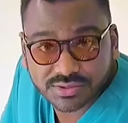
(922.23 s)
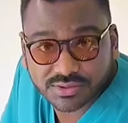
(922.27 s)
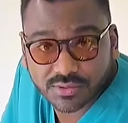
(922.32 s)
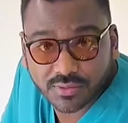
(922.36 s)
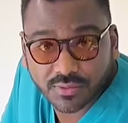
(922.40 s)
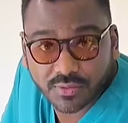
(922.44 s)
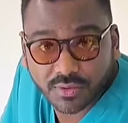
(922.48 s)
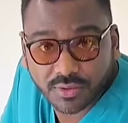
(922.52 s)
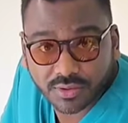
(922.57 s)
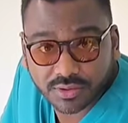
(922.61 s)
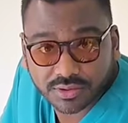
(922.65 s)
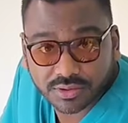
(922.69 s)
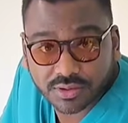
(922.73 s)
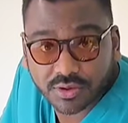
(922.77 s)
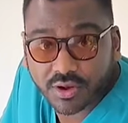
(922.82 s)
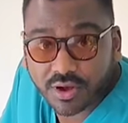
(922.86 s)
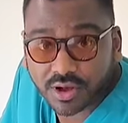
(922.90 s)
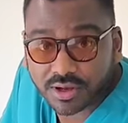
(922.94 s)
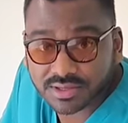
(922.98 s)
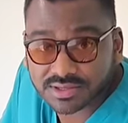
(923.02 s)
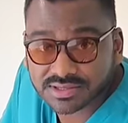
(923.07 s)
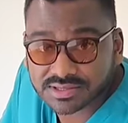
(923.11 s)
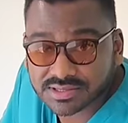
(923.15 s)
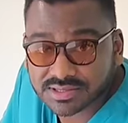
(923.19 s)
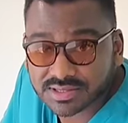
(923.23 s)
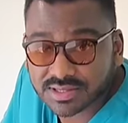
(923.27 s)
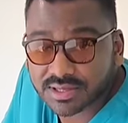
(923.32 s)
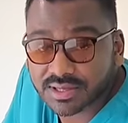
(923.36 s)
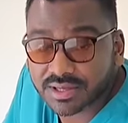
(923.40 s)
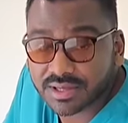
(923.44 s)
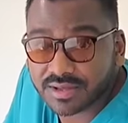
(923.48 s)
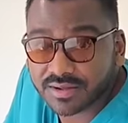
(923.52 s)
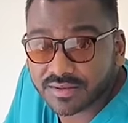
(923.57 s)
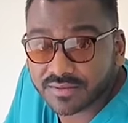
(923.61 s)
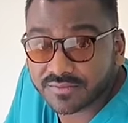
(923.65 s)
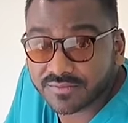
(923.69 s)
called Cox
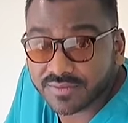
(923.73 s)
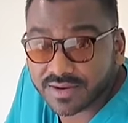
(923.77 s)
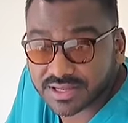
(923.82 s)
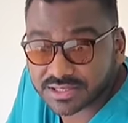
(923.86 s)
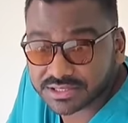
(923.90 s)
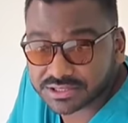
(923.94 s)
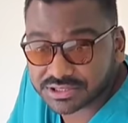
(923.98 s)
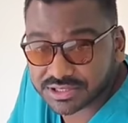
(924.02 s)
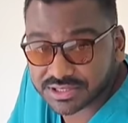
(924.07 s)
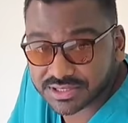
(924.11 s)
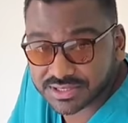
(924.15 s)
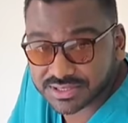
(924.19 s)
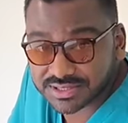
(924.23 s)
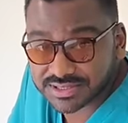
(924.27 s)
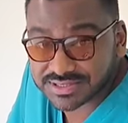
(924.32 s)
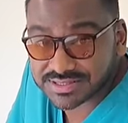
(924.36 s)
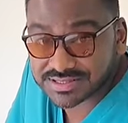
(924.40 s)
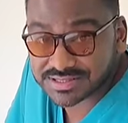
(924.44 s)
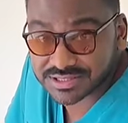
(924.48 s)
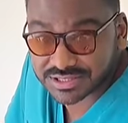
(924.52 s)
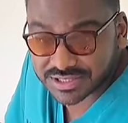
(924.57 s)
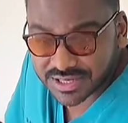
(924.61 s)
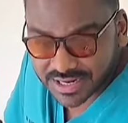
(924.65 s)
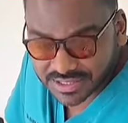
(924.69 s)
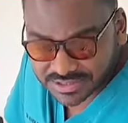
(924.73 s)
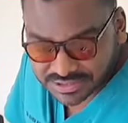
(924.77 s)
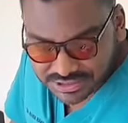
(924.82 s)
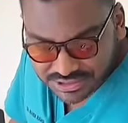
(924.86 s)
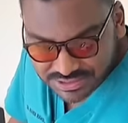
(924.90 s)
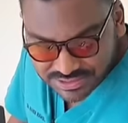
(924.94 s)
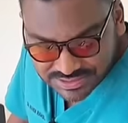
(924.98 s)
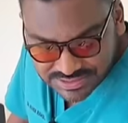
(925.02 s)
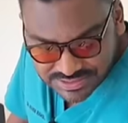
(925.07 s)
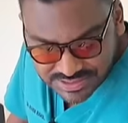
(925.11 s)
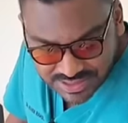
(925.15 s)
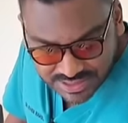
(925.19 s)
Flexion
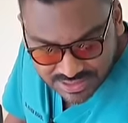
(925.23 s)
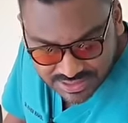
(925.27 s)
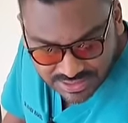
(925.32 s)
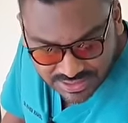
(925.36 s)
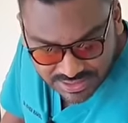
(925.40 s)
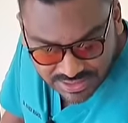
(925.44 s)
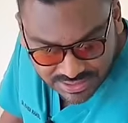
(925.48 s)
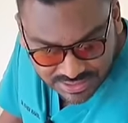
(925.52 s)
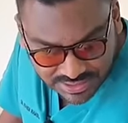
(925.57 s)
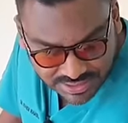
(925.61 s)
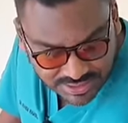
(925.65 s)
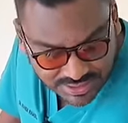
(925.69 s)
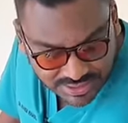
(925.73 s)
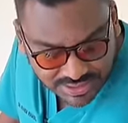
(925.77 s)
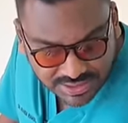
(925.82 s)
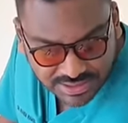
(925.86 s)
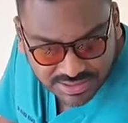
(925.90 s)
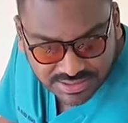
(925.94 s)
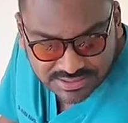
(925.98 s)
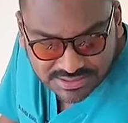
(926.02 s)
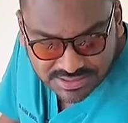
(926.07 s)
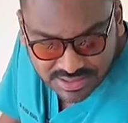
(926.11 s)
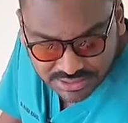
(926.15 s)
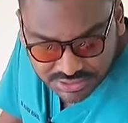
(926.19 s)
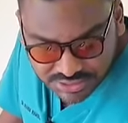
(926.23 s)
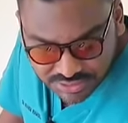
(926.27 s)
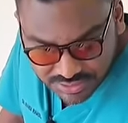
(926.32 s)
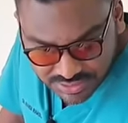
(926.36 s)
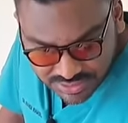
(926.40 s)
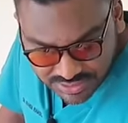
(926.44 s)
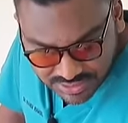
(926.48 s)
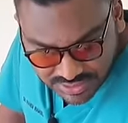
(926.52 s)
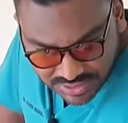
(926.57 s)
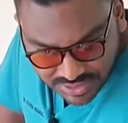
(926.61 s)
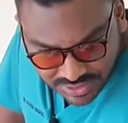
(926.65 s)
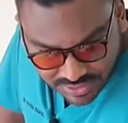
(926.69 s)
Distraction Technique. Let's get you
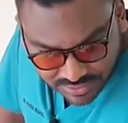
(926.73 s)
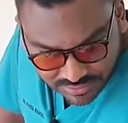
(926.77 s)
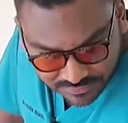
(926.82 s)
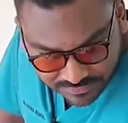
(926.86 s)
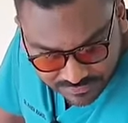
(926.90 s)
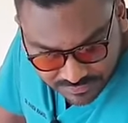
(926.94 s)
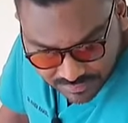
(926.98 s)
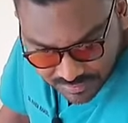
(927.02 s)
to inhale for